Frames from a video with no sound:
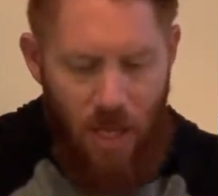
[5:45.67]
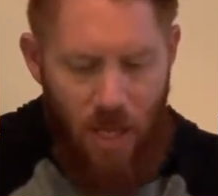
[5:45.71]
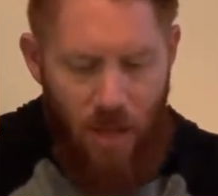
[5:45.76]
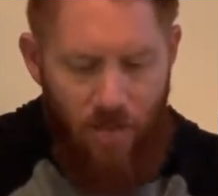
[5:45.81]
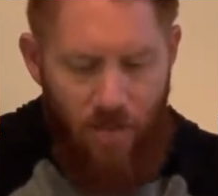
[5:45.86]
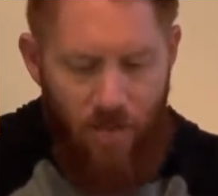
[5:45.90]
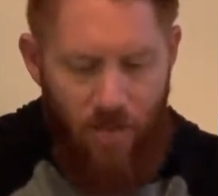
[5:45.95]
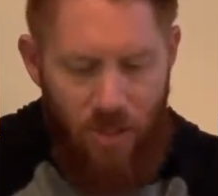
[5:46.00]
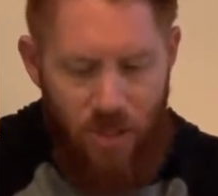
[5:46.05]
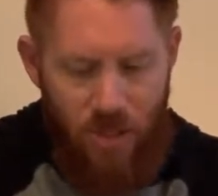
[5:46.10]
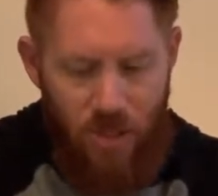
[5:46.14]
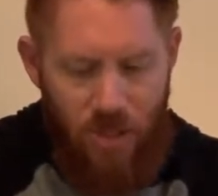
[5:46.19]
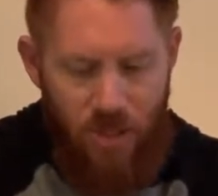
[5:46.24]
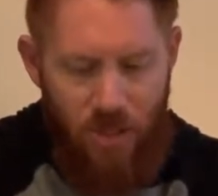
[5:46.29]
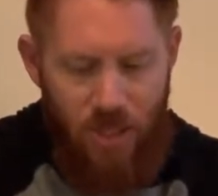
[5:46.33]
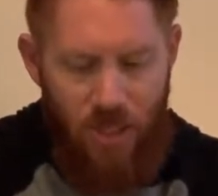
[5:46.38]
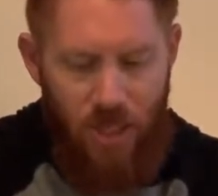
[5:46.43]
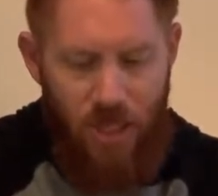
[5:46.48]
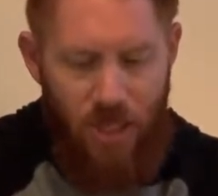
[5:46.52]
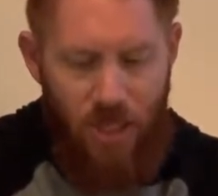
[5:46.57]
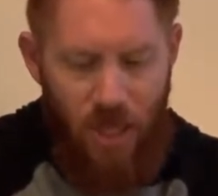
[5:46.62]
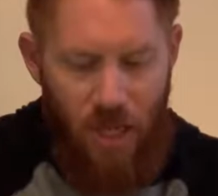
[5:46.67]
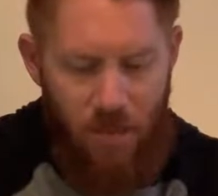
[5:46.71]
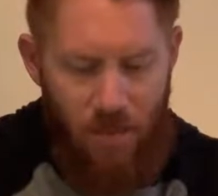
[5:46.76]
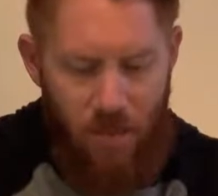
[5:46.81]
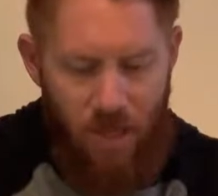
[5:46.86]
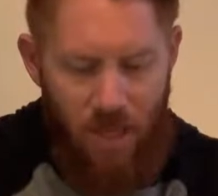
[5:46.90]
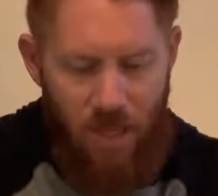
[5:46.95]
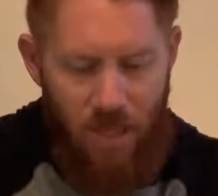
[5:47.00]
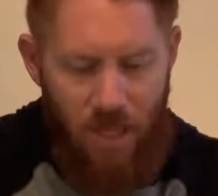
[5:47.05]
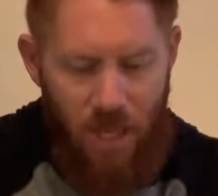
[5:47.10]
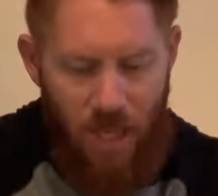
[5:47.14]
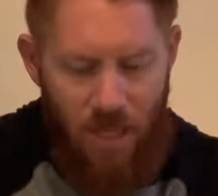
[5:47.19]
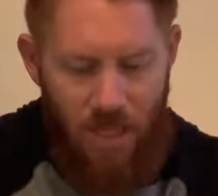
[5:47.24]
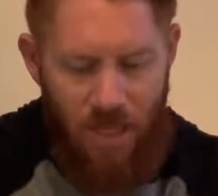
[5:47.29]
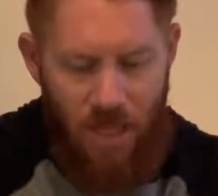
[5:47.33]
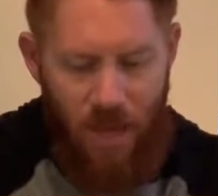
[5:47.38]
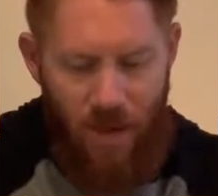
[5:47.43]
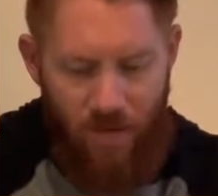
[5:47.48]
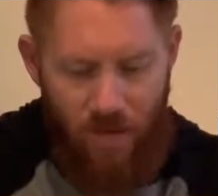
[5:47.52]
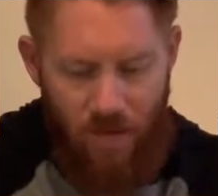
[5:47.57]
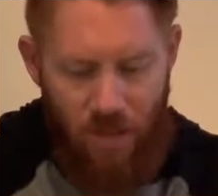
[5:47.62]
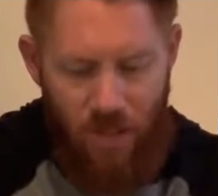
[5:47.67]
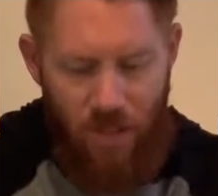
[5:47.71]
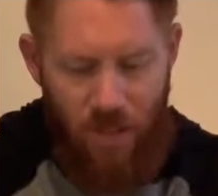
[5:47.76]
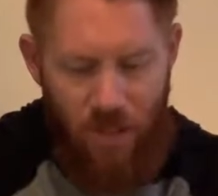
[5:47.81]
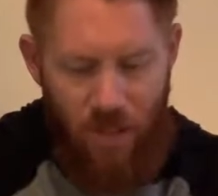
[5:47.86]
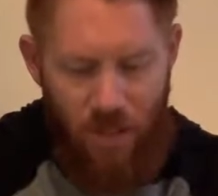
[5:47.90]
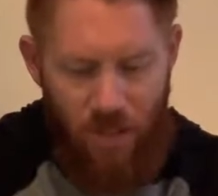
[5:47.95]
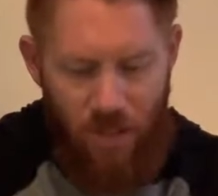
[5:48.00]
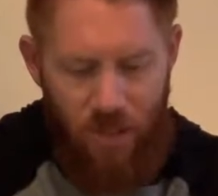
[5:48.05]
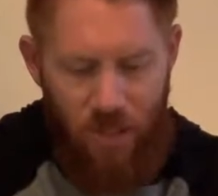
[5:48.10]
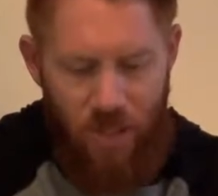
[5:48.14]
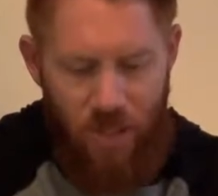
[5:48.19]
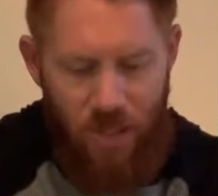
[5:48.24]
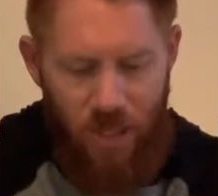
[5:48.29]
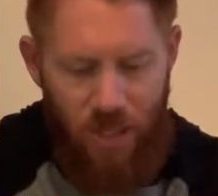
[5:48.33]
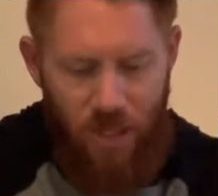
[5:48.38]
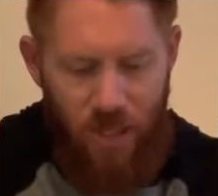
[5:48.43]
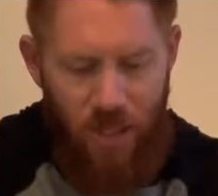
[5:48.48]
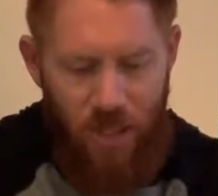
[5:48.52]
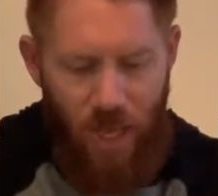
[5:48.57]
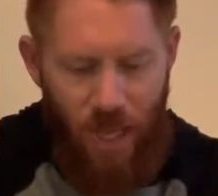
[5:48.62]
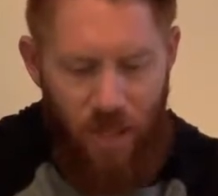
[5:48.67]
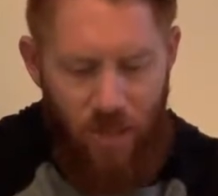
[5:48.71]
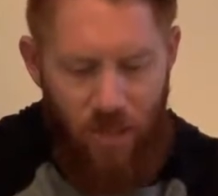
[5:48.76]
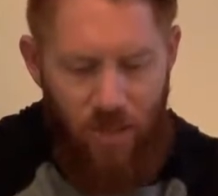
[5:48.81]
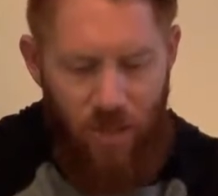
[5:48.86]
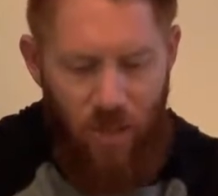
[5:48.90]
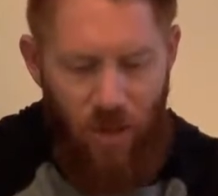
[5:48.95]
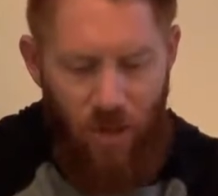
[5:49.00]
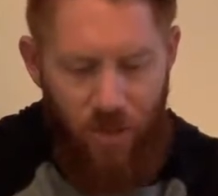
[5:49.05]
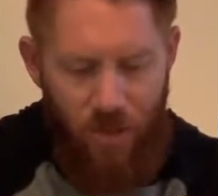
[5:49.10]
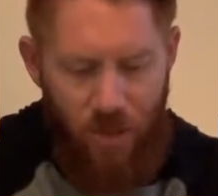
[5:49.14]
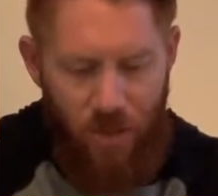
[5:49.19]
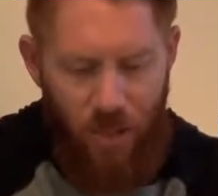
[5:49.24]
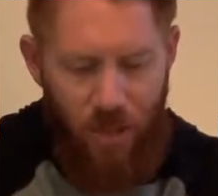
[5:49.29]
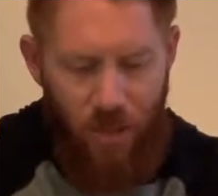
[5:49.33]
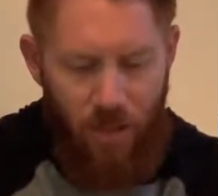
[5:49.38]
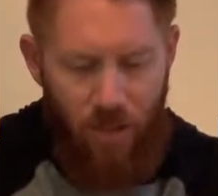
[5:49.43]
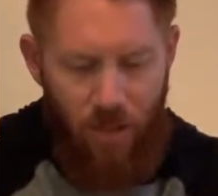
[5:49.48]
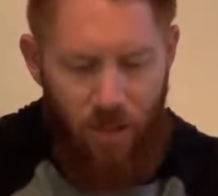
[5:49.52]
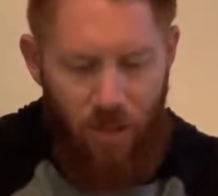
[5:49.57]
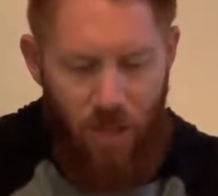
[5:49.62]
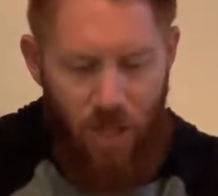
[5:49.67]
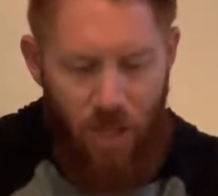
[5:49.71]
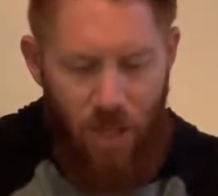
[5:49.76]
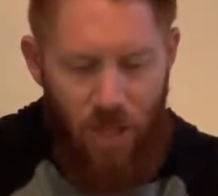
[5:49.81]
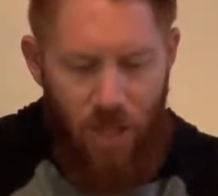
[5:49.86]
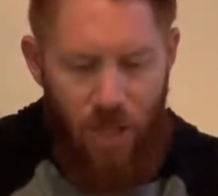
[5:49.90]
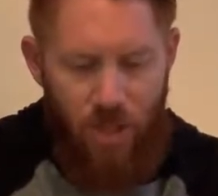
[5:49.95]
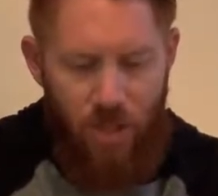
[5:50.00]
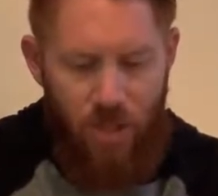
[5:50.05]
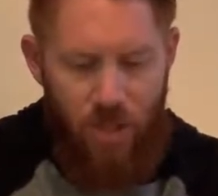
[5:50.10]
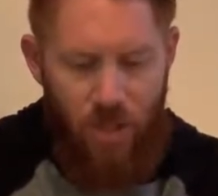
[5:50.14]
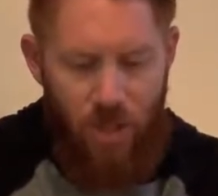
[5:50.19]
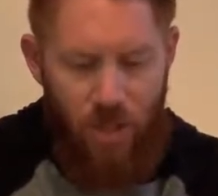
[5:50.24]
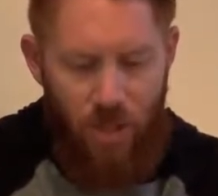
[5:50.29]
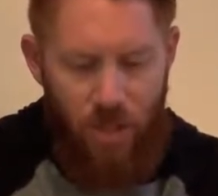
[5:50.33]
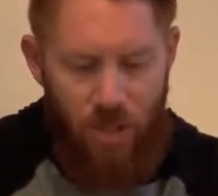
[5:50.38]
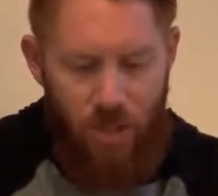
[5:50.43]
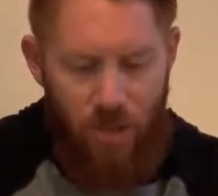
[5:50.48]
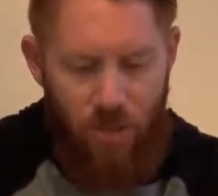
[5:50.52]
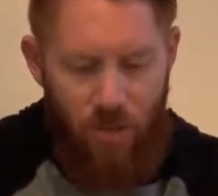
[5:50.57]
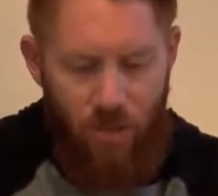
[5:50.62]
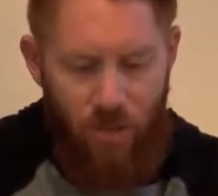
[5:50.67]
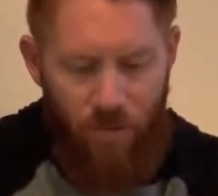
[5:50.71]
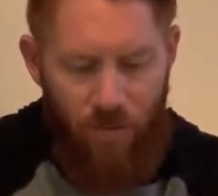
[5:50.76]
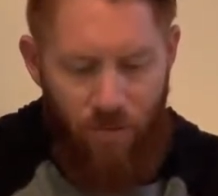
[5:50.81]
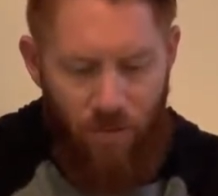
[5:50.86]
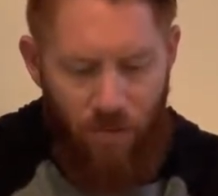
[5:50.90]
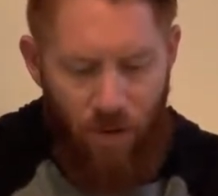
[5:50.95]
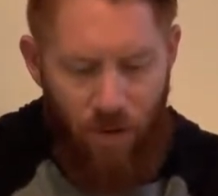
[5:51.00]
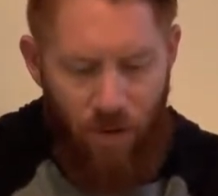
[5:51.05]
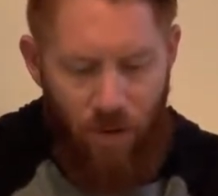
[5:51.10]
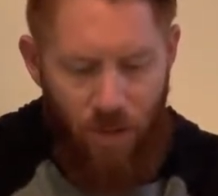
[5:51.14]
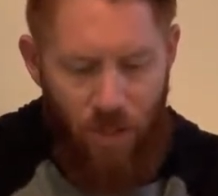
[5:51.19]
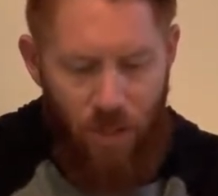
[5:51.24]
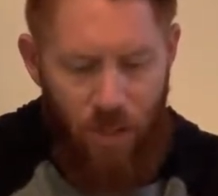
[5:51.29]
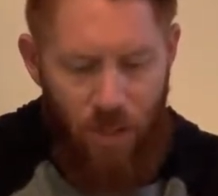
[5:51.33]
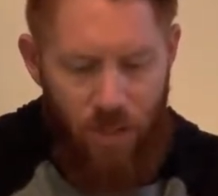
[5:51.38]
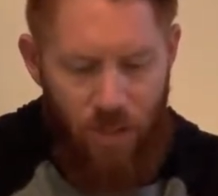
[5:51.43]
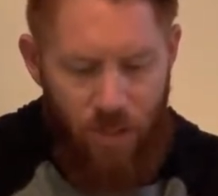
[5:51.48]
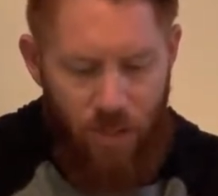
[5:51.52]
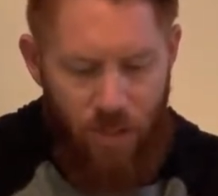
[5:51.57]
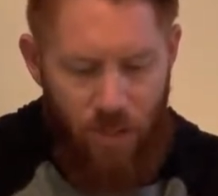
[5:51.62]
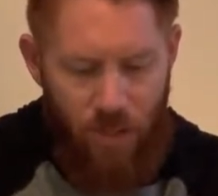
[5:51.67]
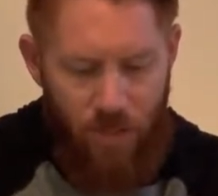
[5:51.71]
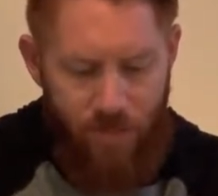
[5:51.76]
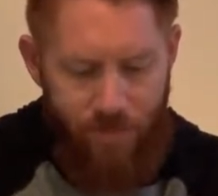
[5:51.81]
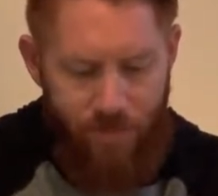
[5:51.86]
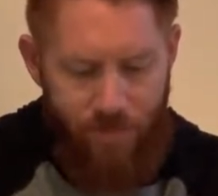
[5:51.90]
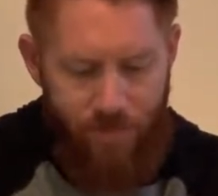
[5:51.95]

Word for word: Verse 13 And not many days after, the younger son gathered all together, journeyed to a far country,